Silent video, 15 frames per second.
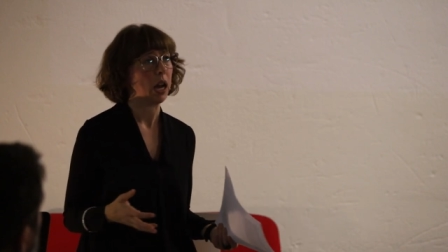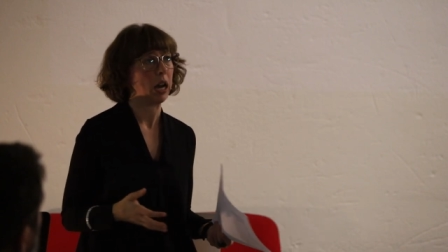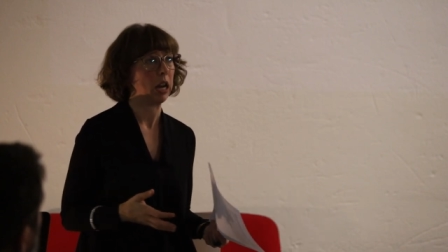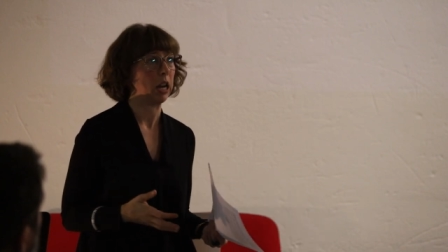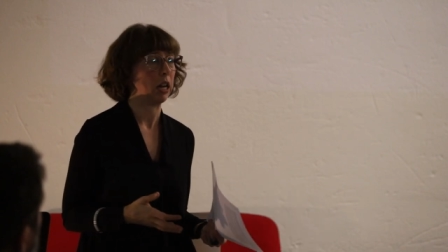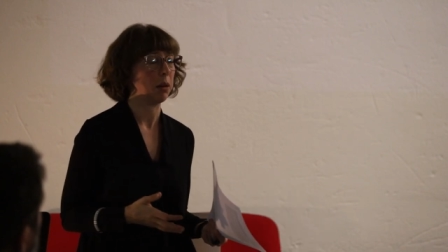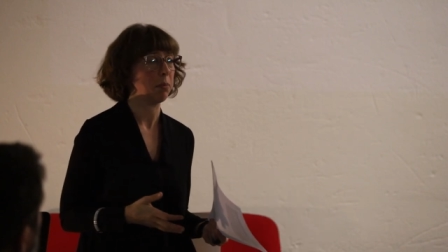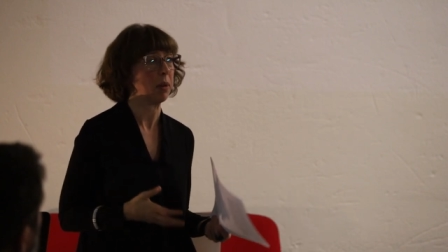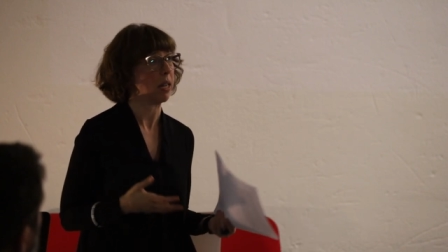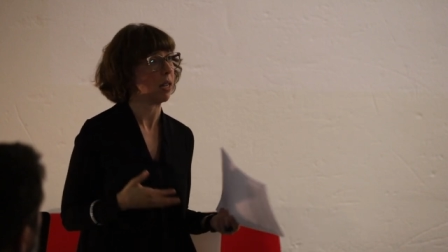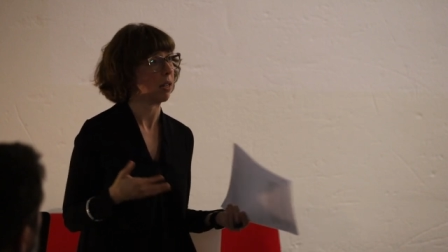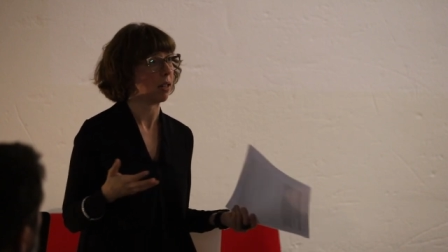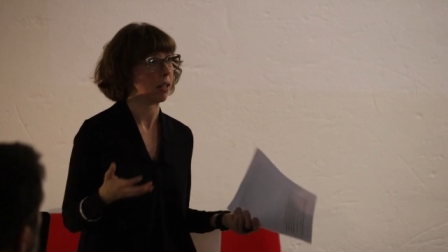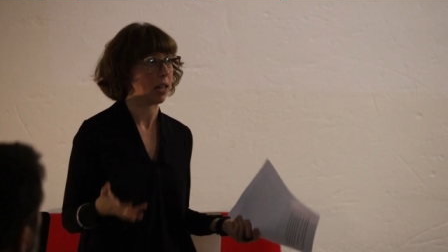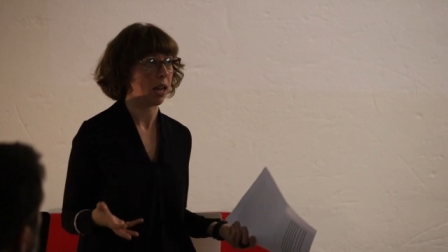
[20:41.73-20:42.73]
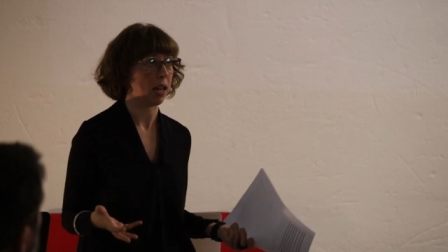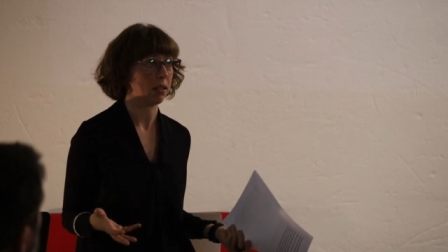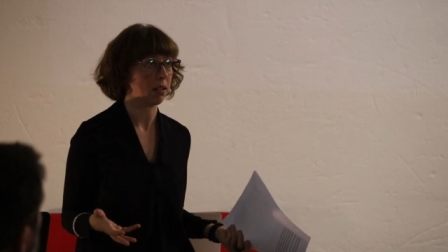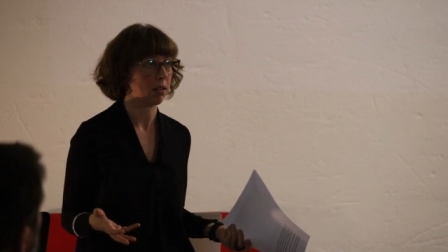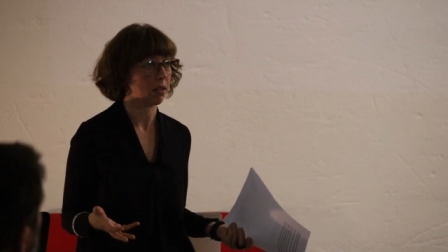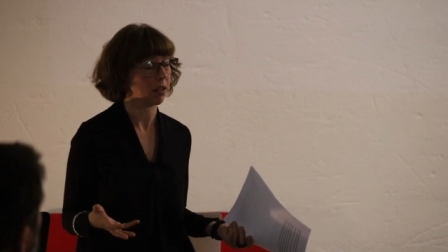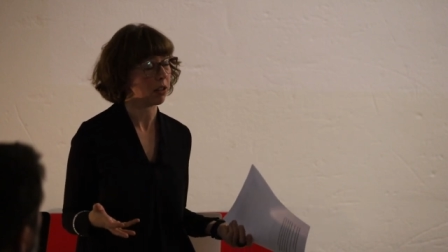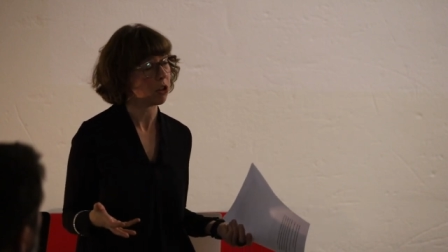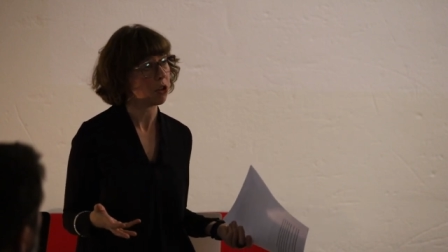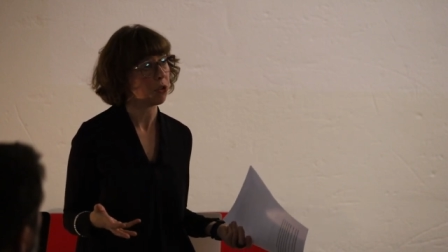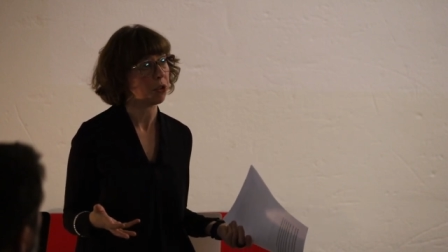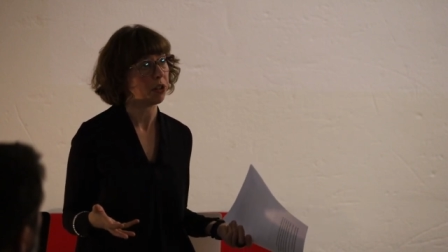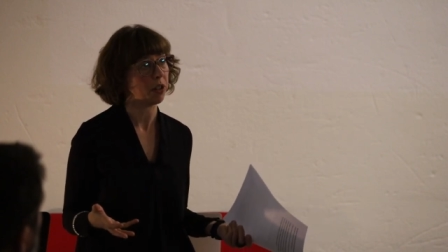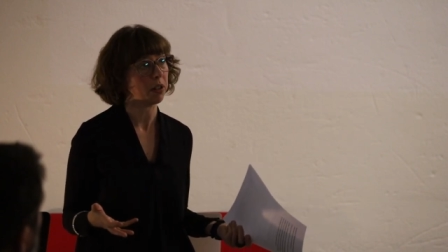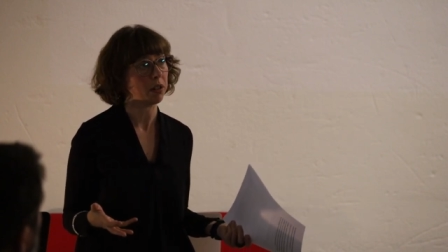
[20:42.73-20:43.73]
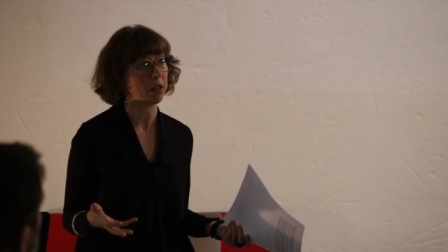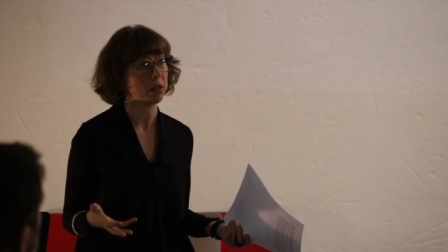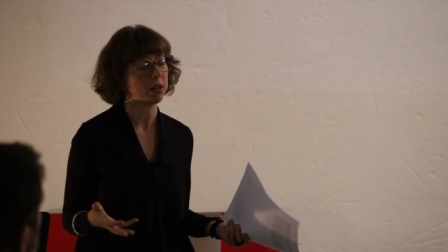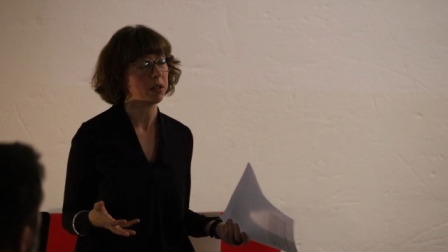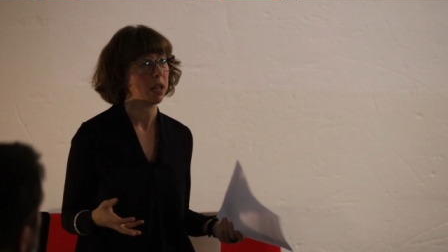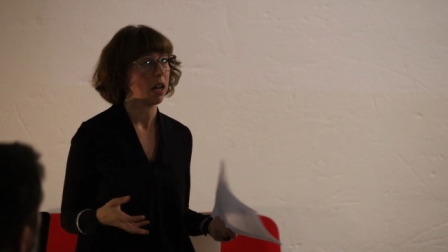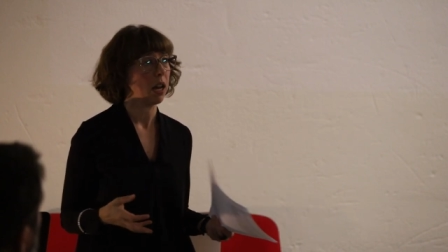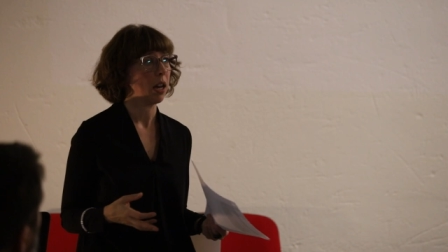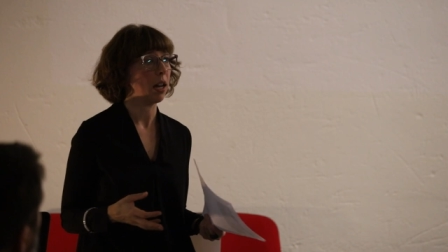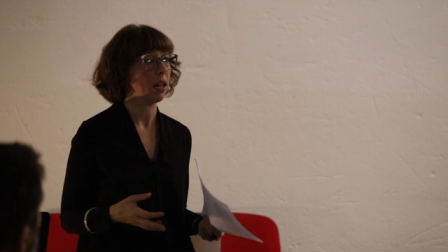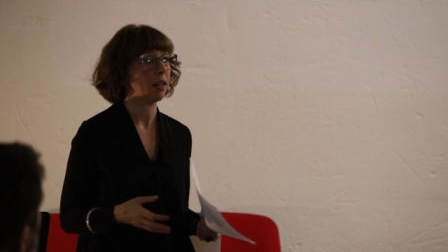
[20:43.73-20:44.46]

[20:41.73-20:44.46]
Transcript: uh, being against unions,